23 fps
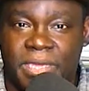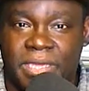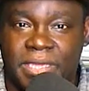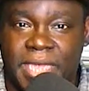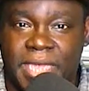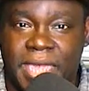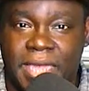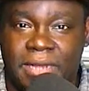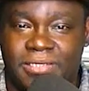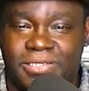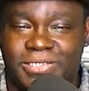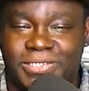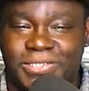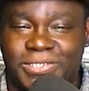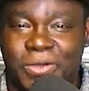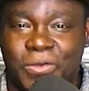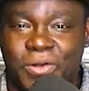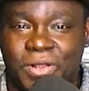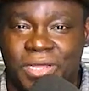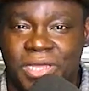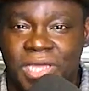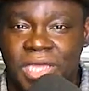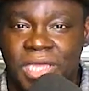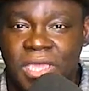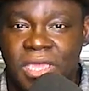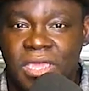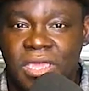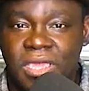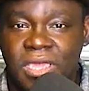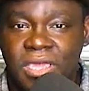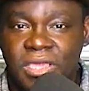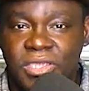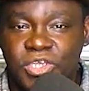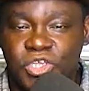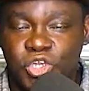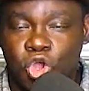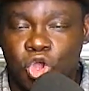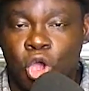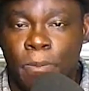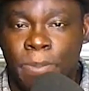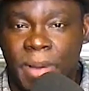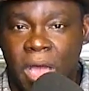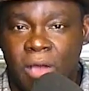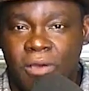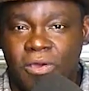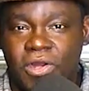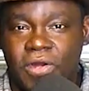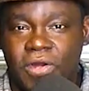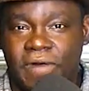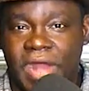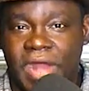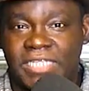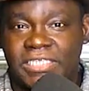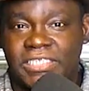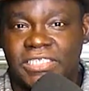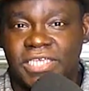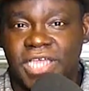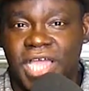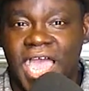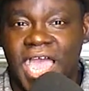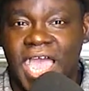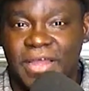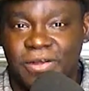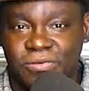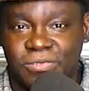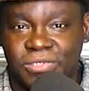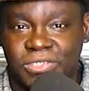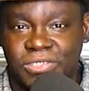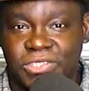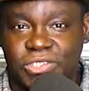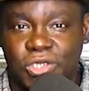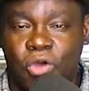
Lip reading: in Canastota, you know about Graziano's.